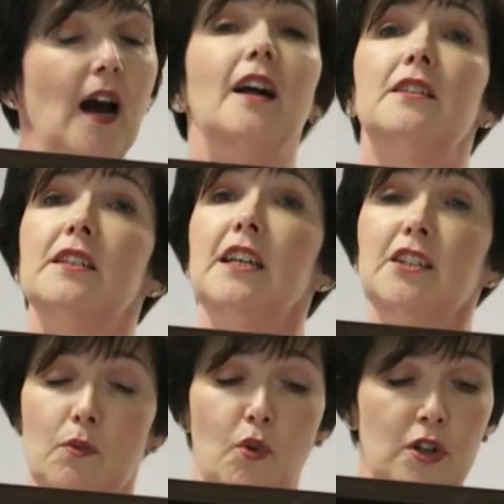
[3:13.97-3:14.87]
and
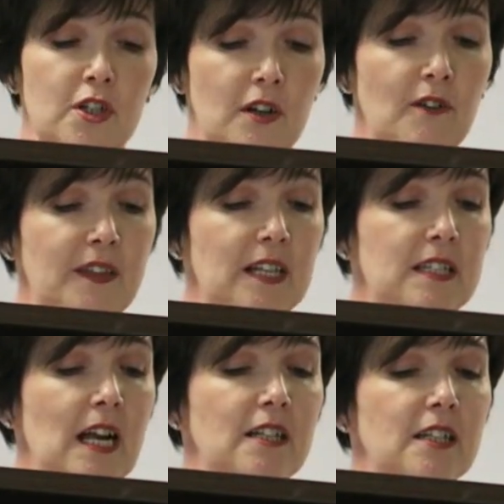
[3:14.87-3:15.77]
today's award of that
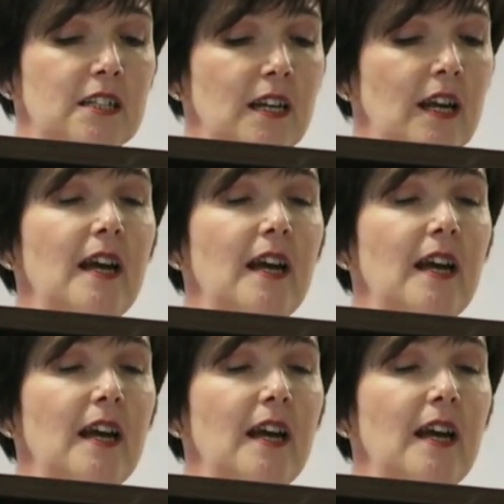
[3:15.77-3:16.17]
standard,